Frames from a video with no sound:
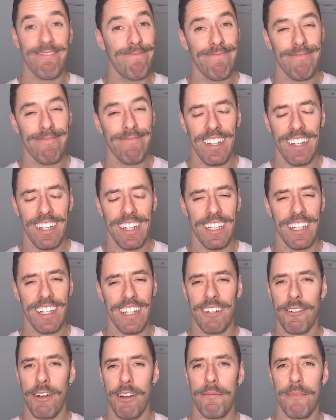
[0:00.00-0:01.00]
It's a
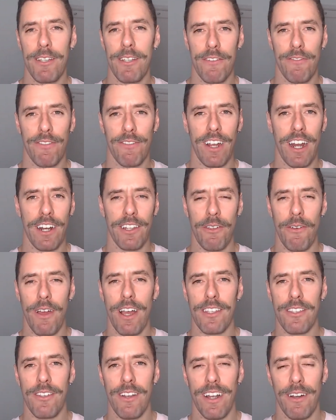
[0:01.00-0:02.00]
great measure of
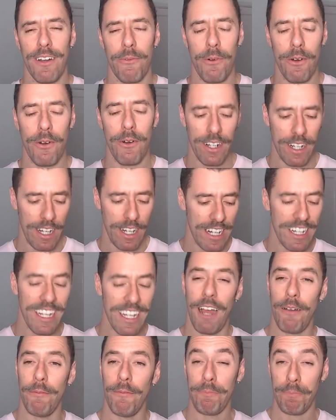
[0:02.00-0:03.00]
cardiovascular work. Anyhow,
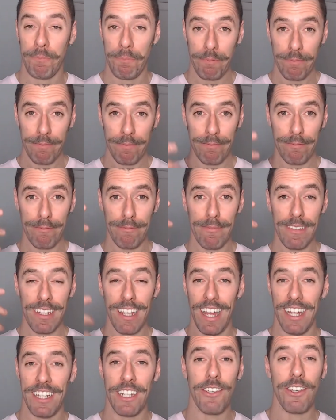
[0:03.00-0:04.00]

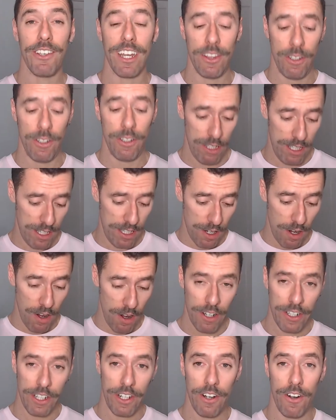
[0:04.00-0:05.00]
and you can do this
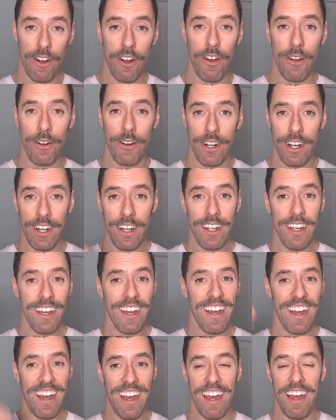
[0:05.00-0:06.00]
on your own
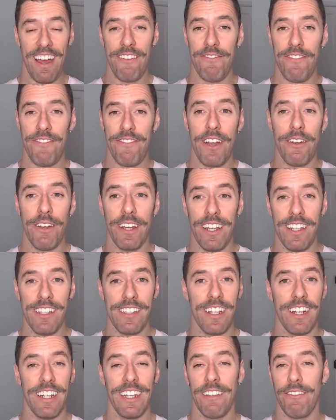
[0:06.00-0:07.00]
very
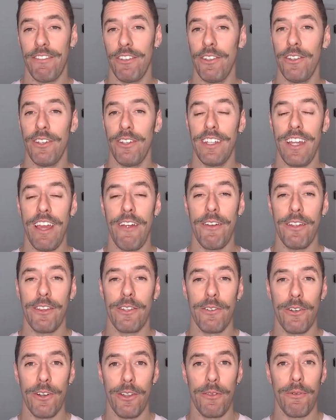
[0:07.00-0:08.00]
easily if you do it every
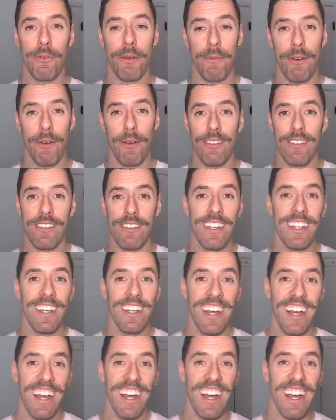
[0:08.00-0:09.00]
2 or 3 months,
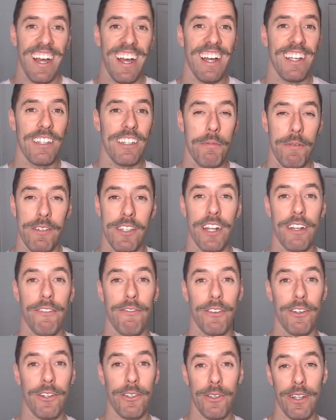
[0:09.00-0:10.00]
especially if
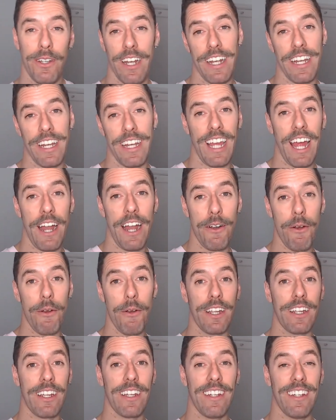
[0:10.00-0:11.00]
you're doing any
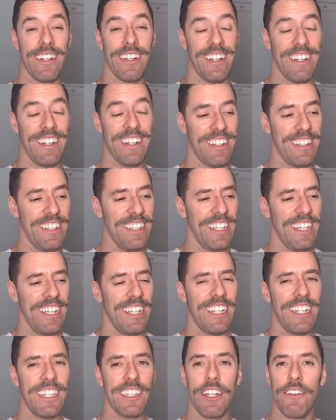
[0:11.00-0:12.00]
aerobic
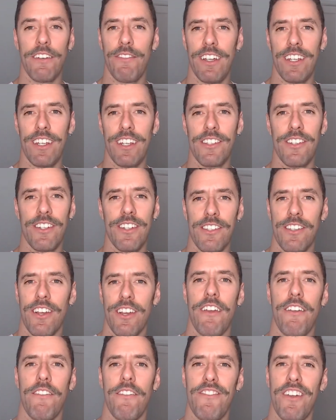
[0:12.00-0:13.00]
intervention. Is gonna
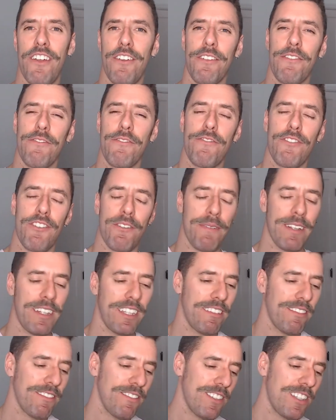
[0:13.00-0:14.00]
be very informative.
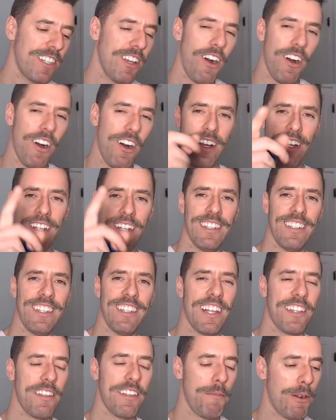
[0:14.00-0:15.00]
So
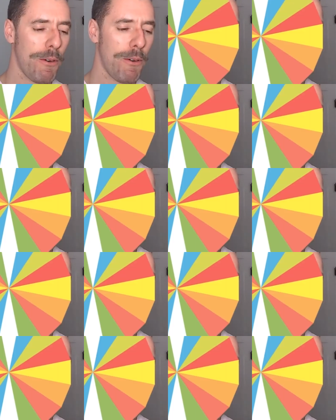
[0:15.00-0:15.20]
that's number one.